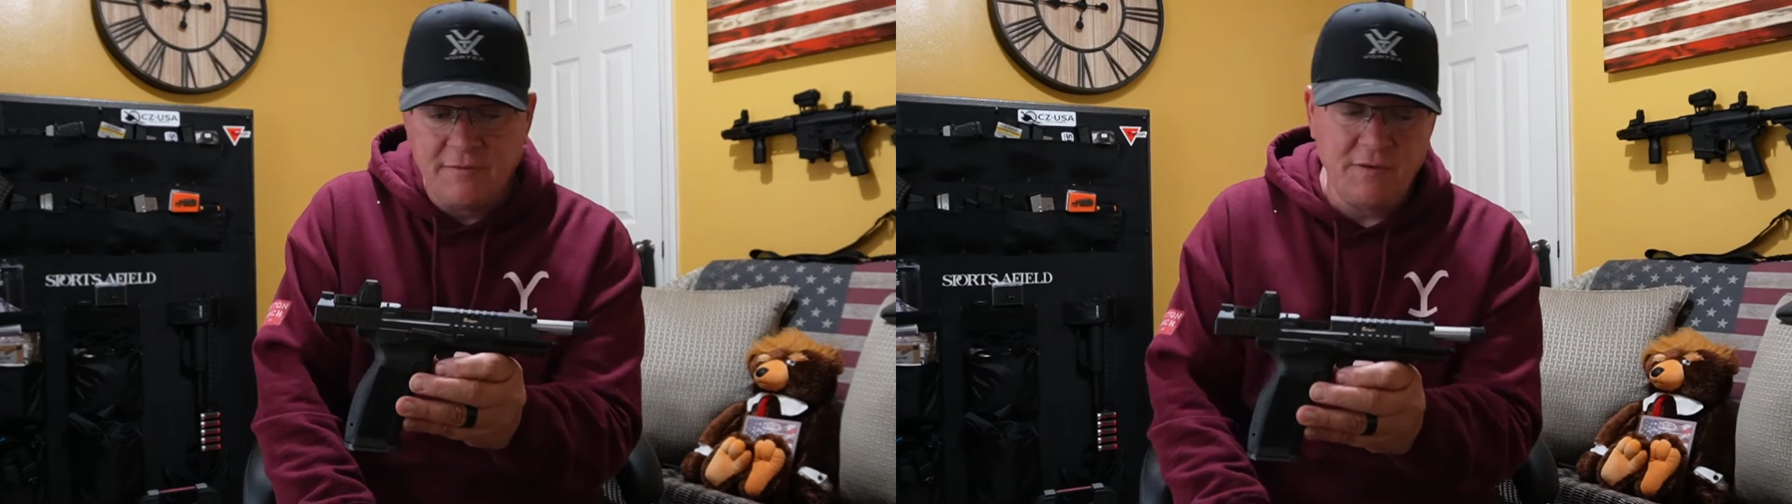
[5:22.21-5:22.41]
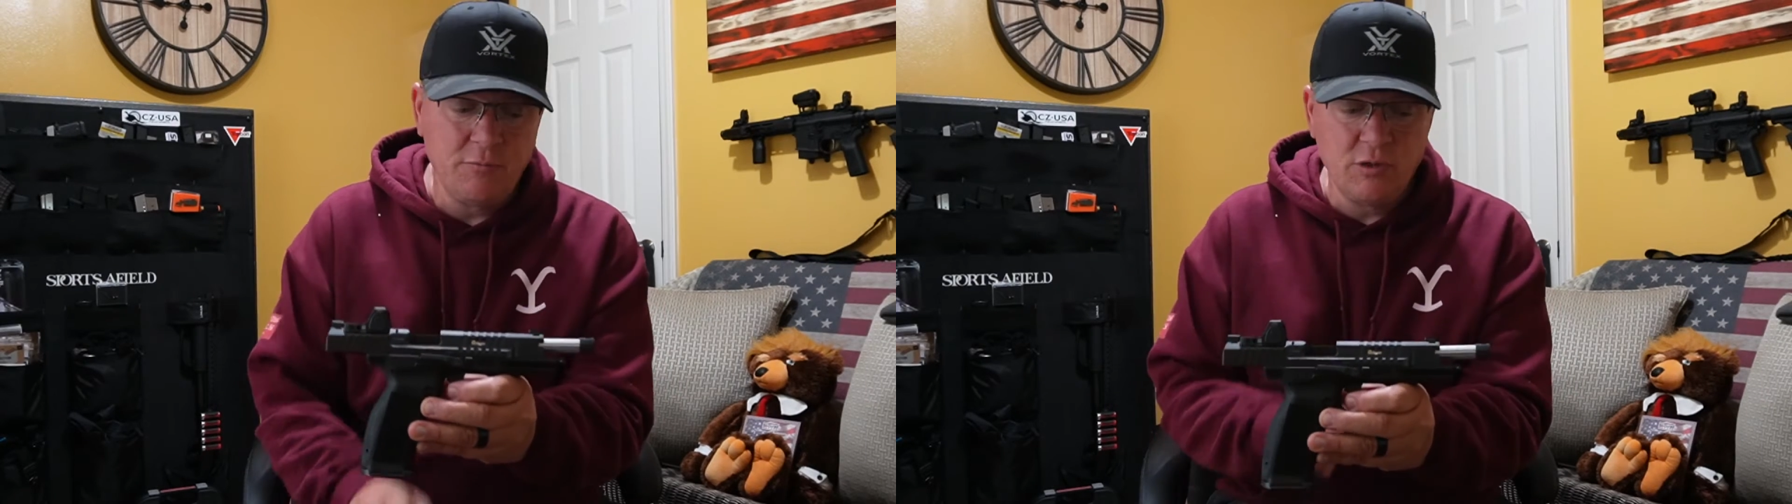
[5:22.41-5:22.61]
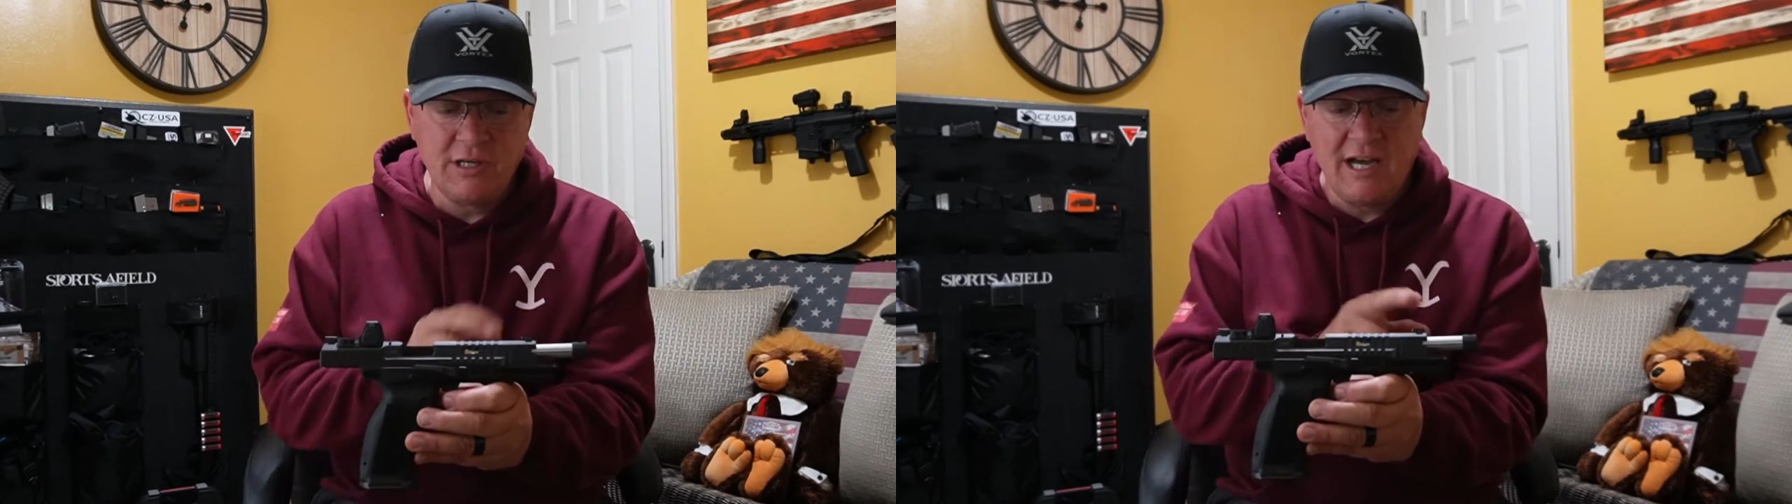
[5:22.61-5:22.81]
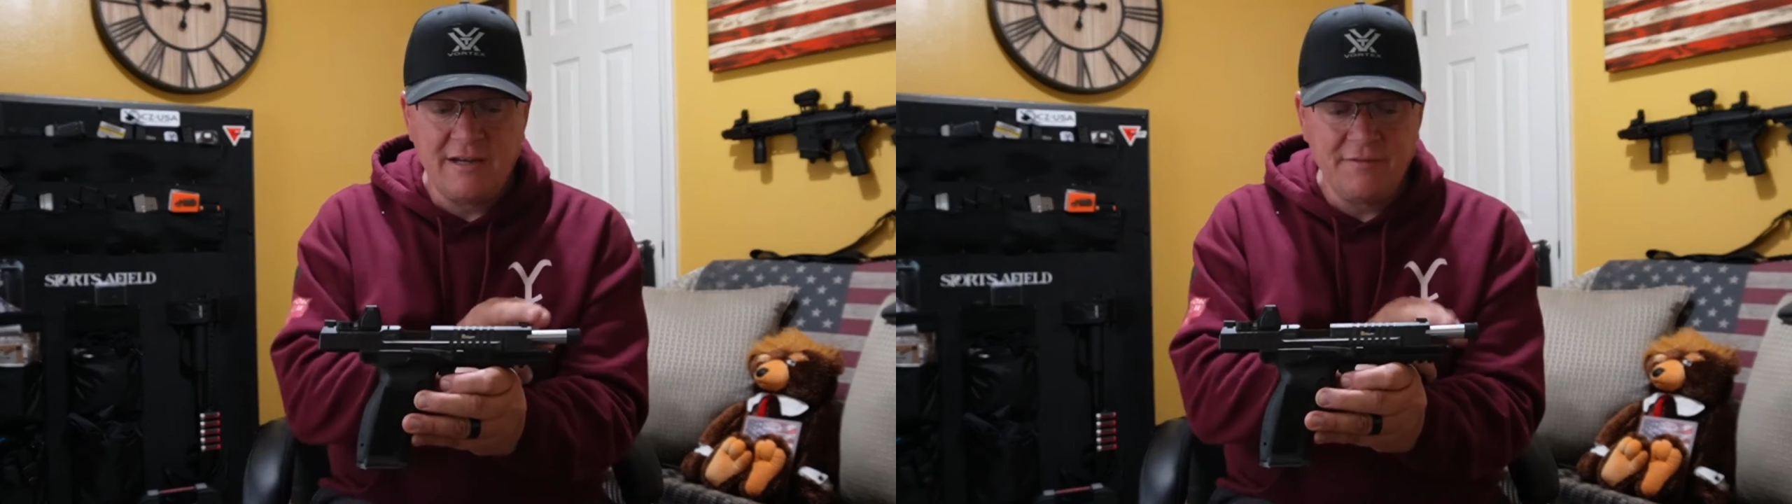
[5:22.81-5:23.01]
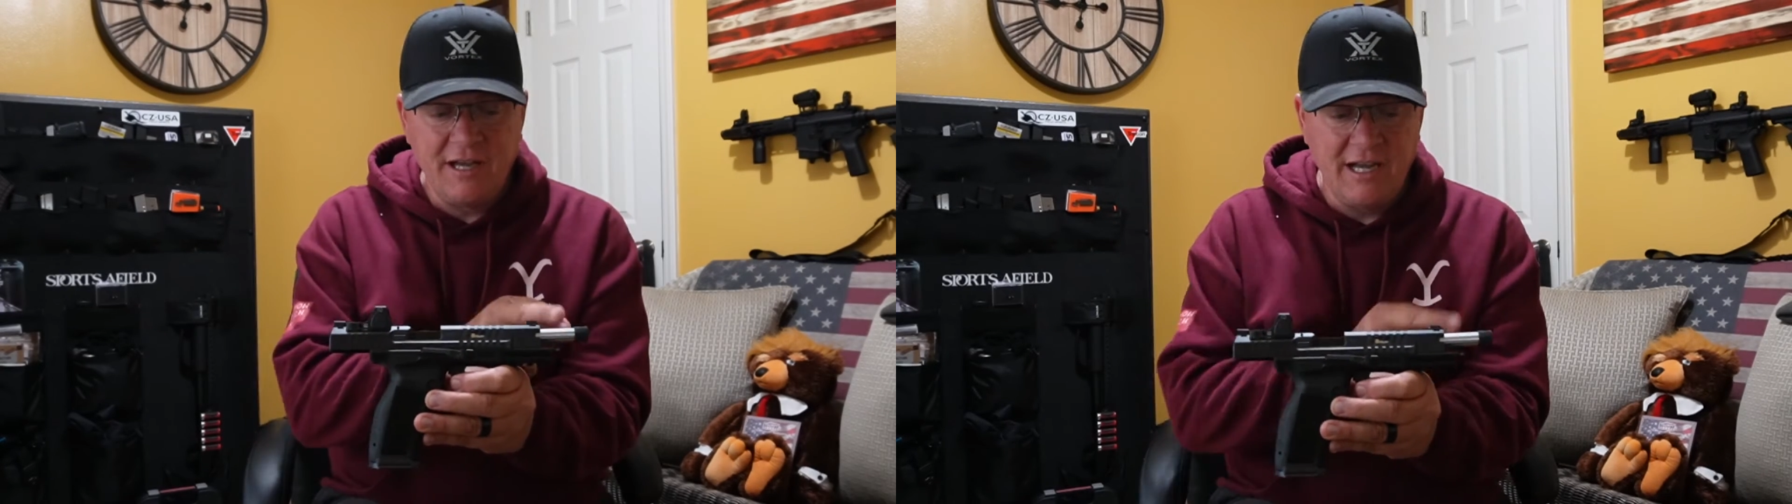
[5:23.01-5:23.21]
if it would not
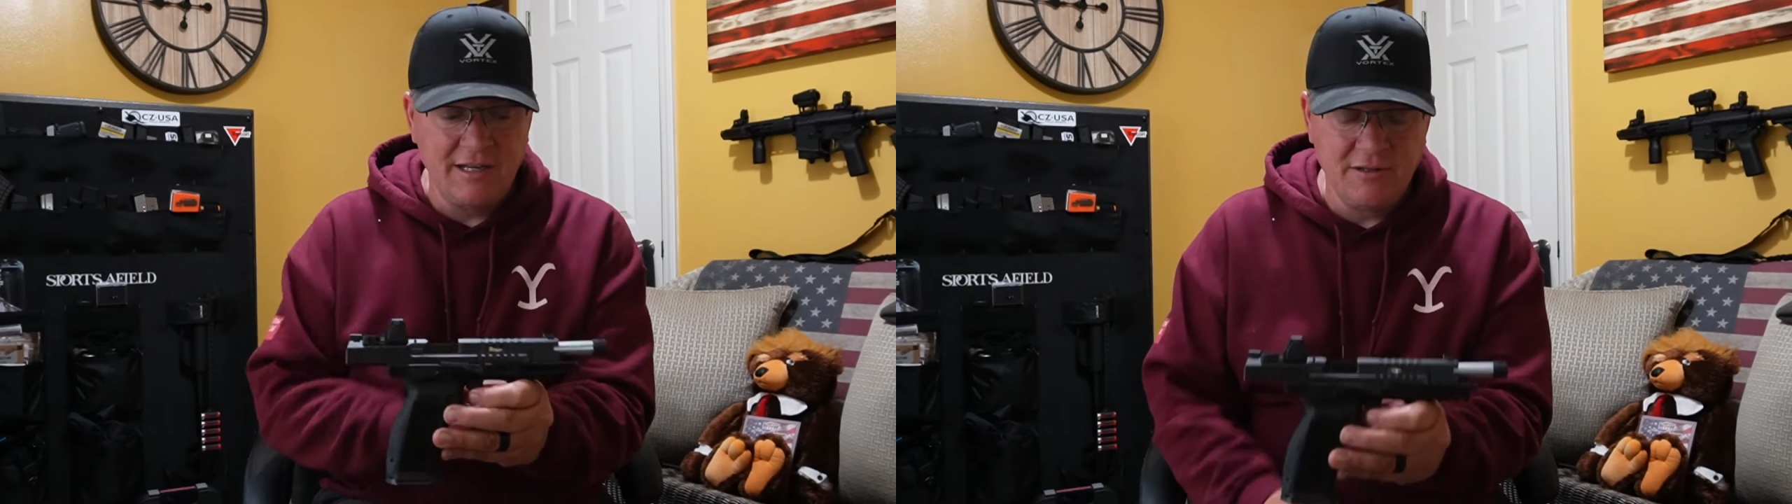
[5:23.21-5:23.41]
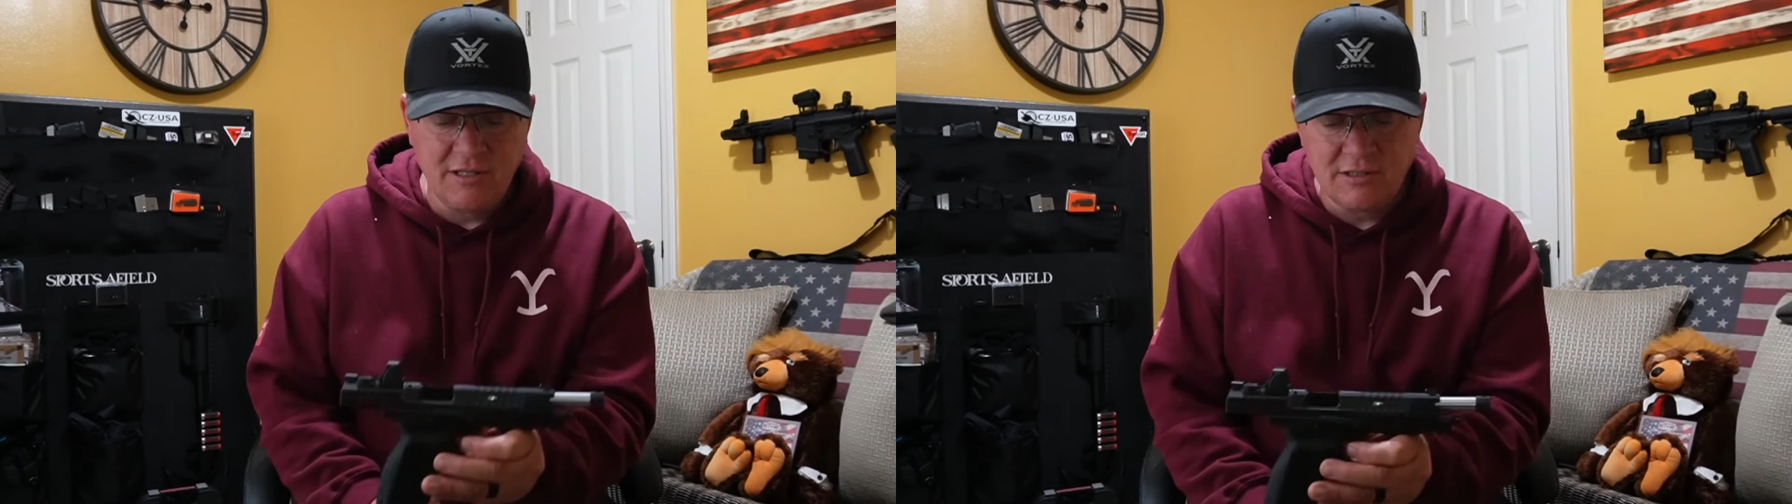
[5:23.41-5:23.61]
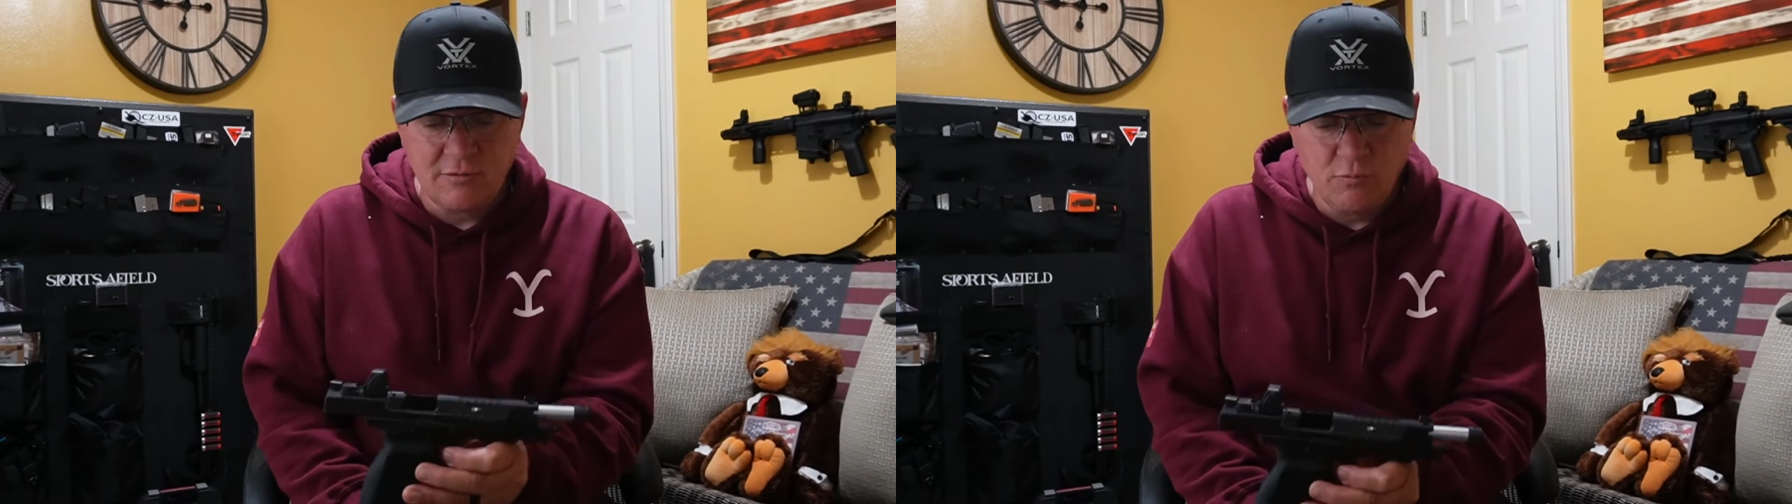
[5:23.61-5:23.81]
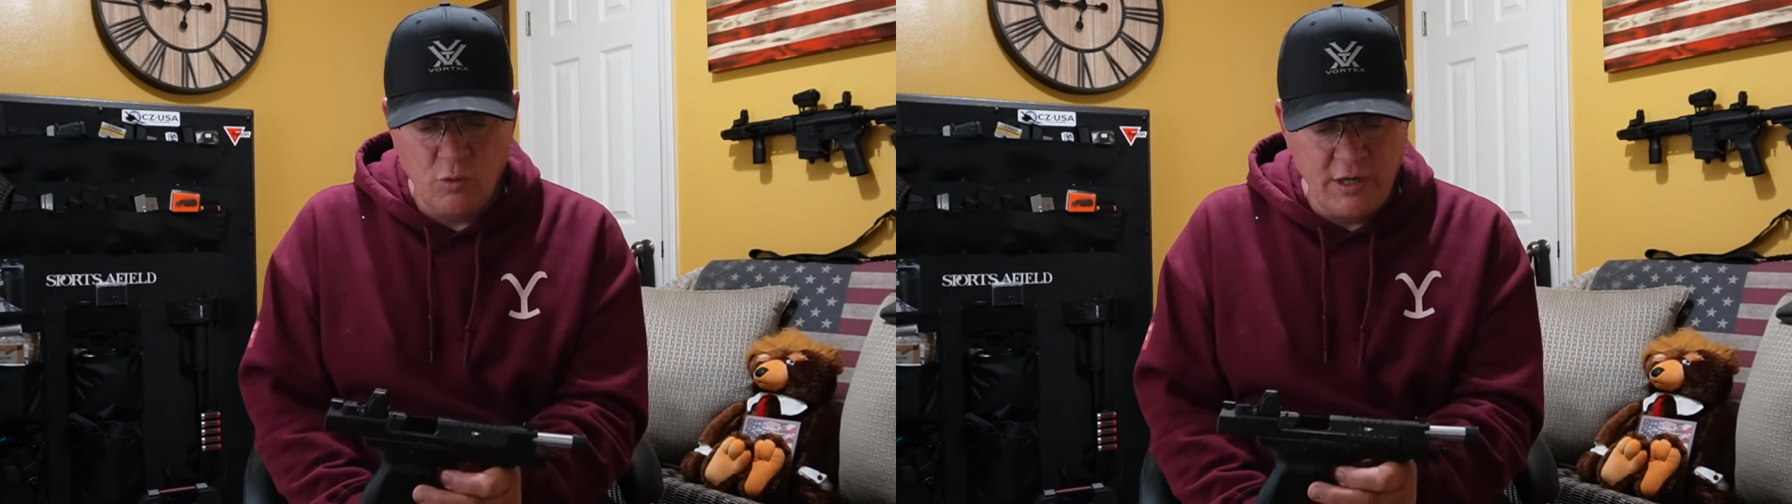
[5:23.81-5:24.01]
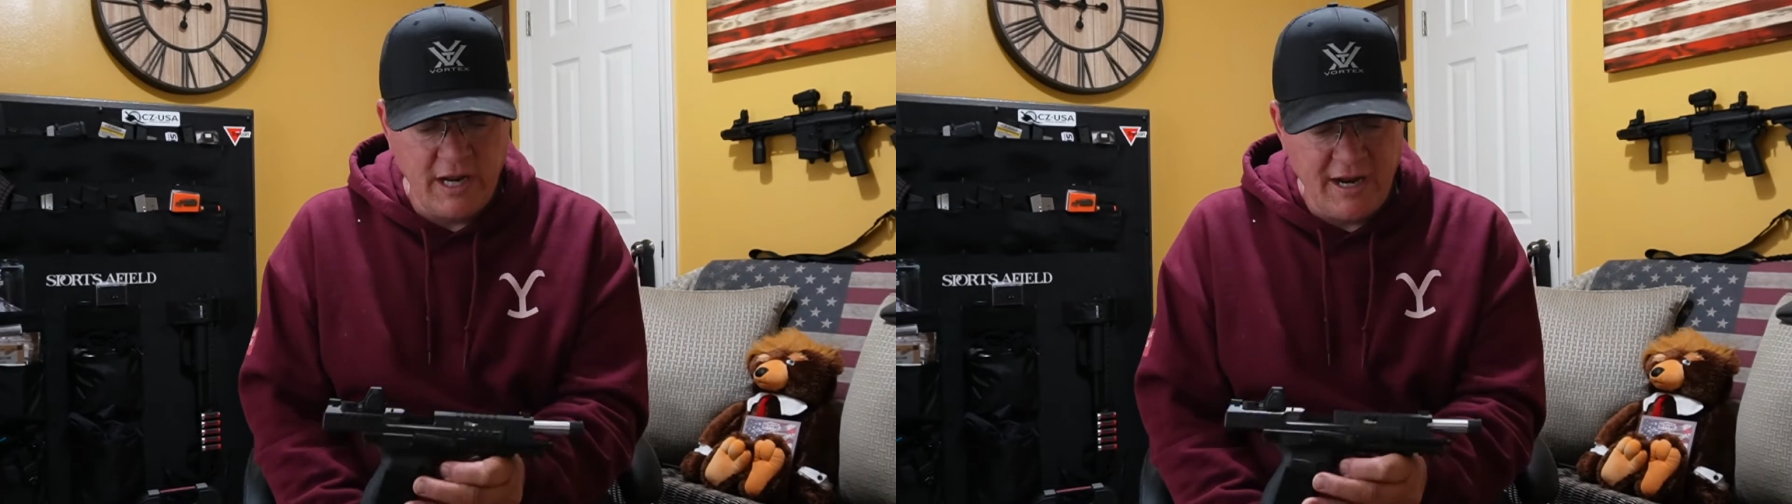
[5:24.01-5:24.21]
have had this
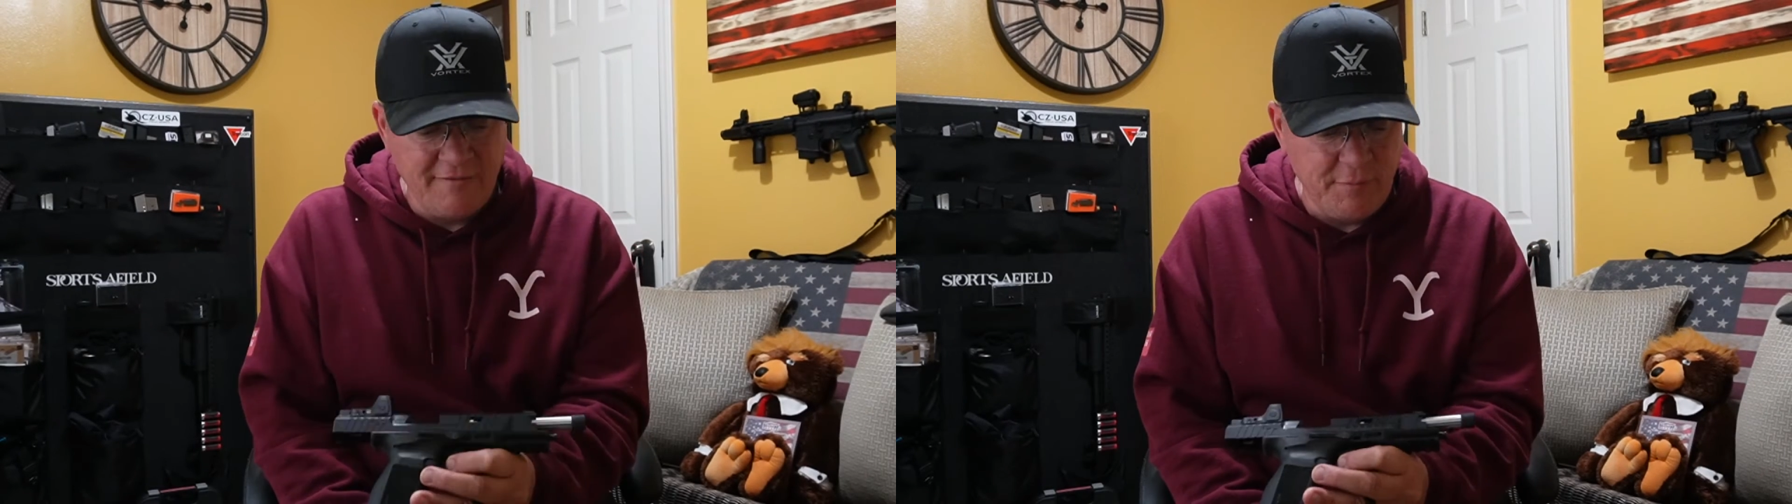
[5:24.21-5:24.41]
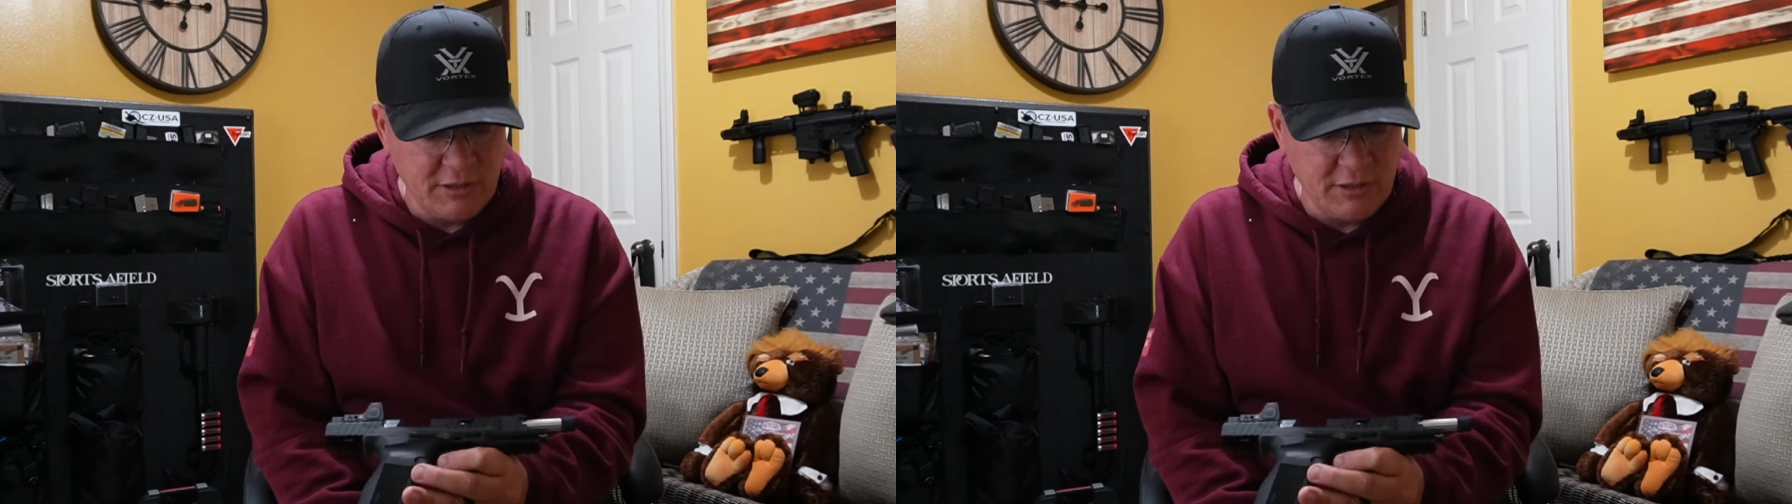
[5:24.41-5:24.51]
1/2